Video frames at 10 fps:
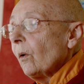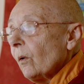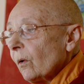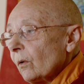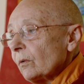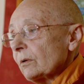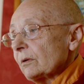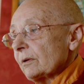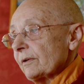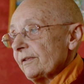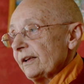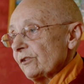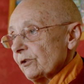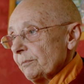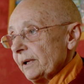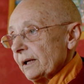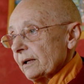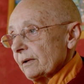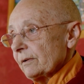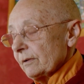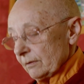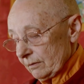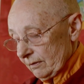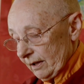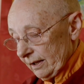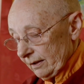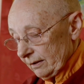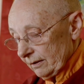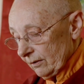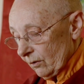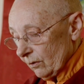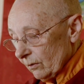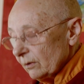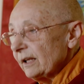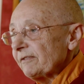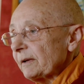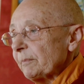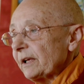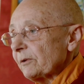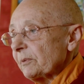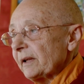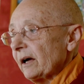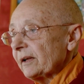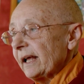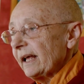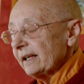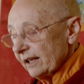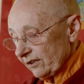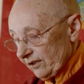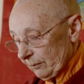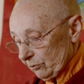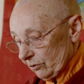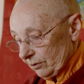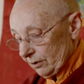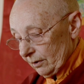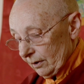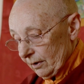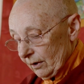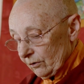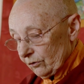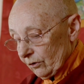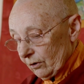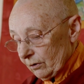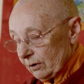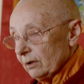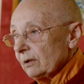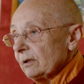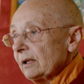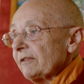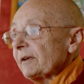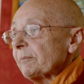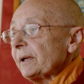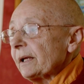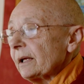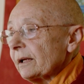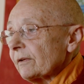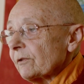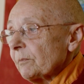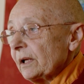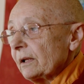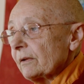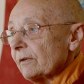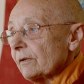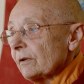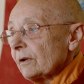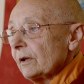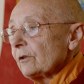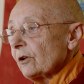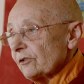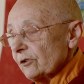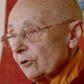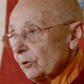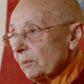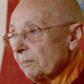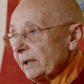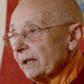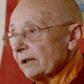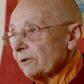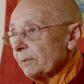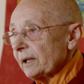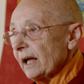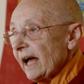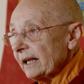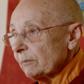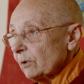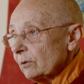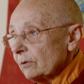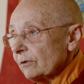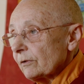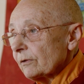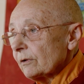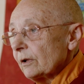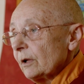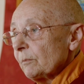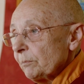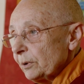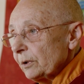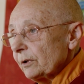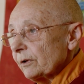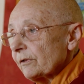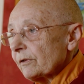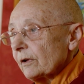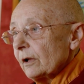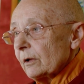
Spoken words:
all sentient beings, right? All living beings without any exception. So living beings means not just human beings, but animals, birds,